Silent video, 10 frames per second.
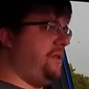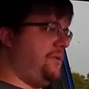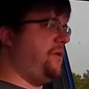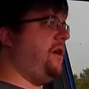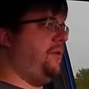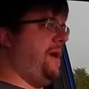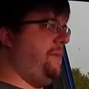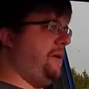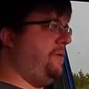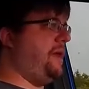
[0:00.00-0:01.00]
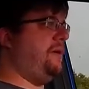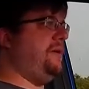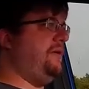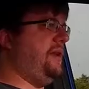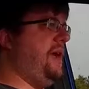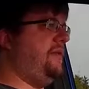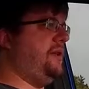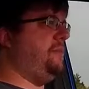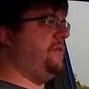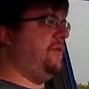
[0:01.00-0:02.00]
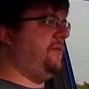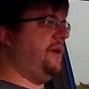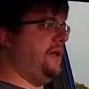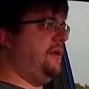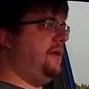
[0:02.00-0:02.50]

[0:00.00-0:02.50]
the throttle mapping without you even having to move your foot.